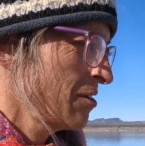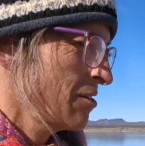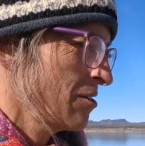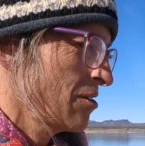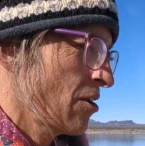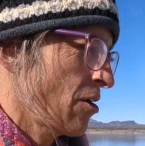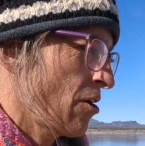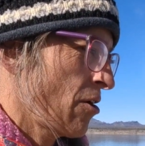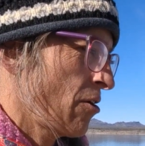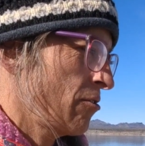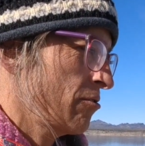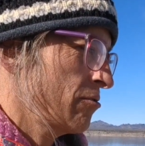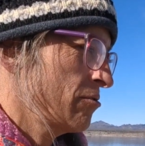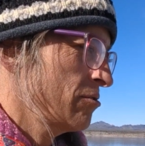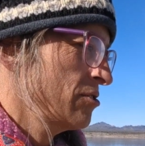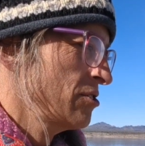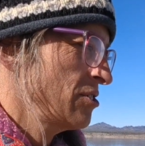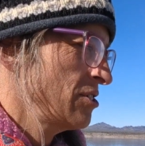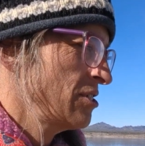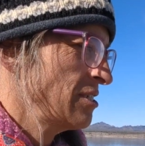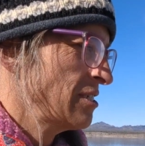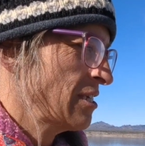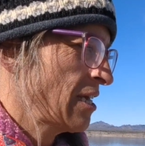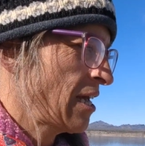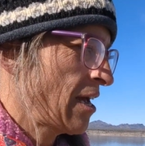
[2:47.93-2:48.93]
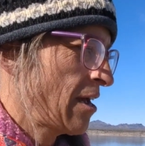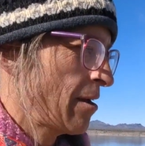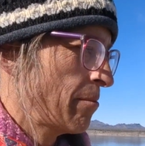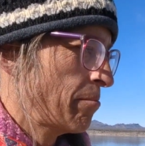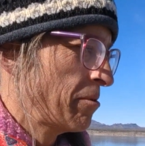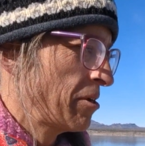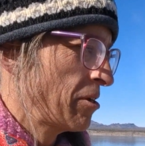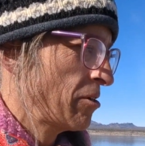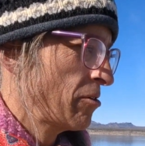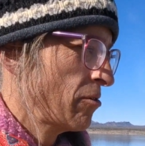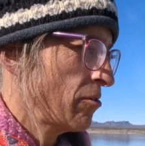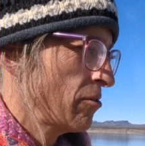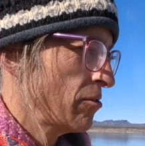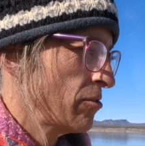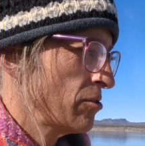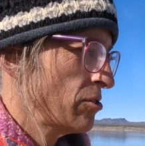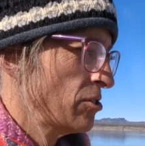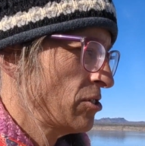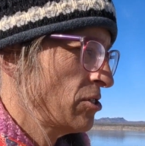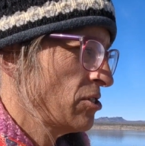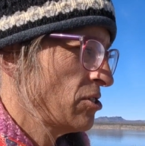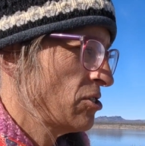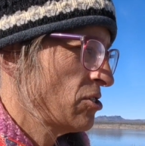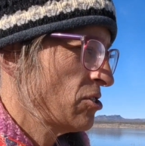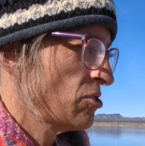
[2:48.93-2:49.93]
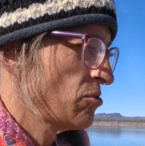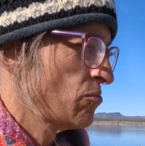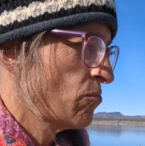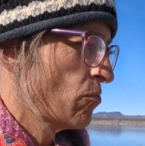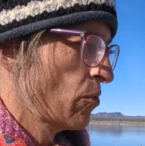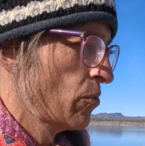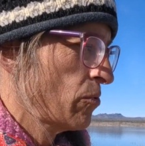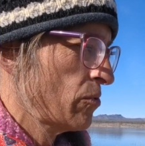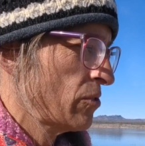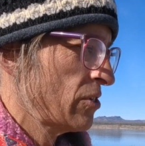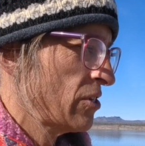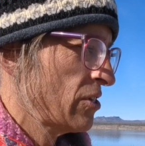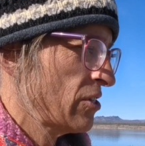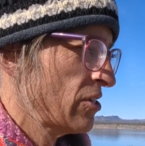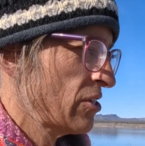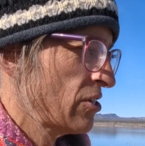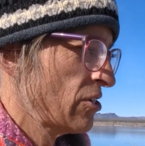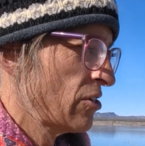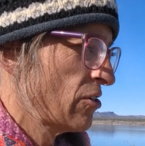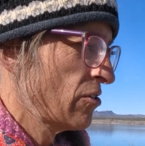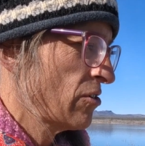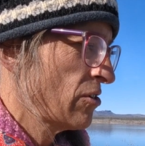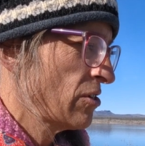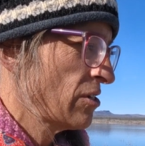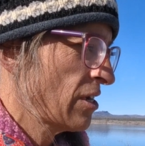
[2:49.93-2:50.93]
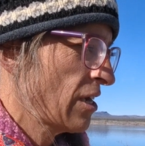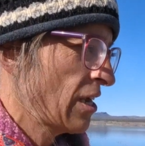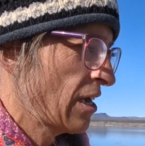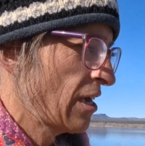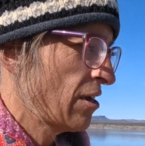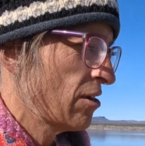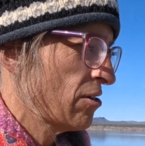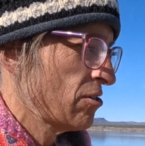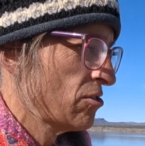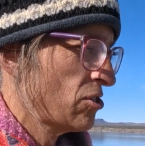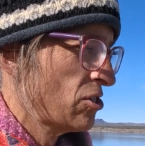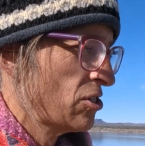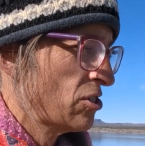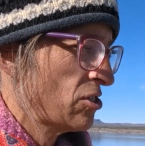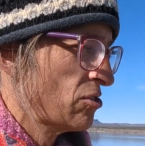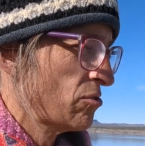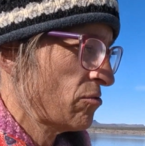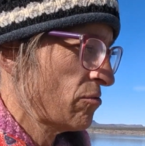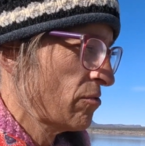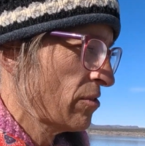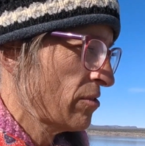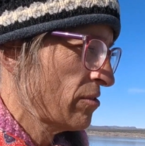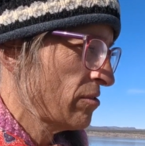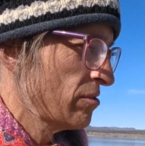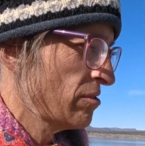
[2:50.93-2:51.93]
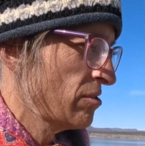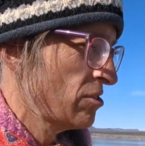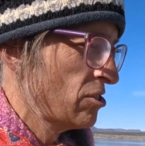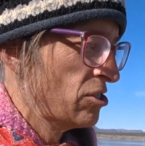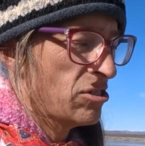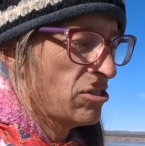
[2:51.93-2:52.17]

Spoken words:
No, she's a happy girl. She's just rolling in the dirt now. She's thrilled.